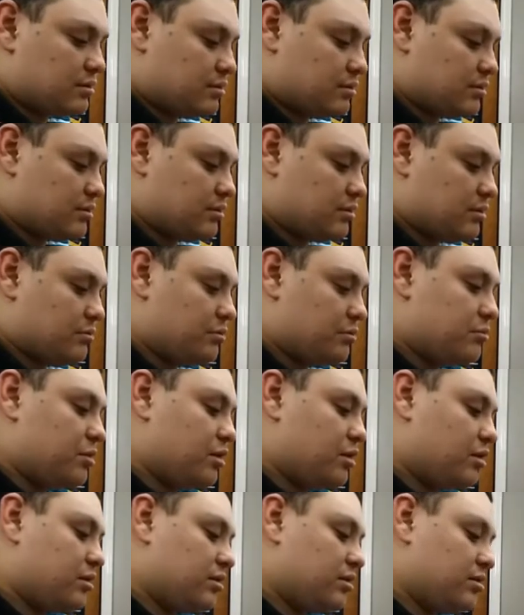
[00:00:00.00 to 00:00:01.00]
I'm gonna be
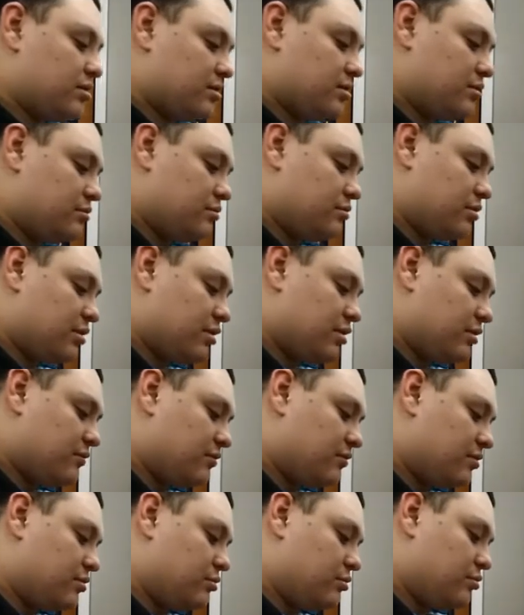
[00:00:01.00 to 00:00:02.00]
honest, I don't want to have
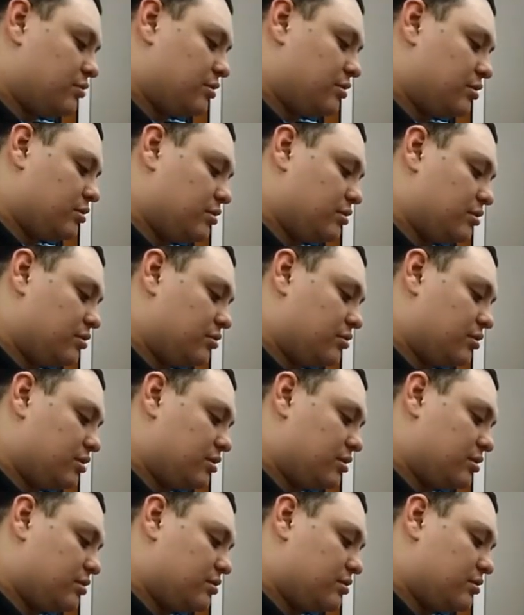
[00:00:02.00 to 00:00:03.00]
to do this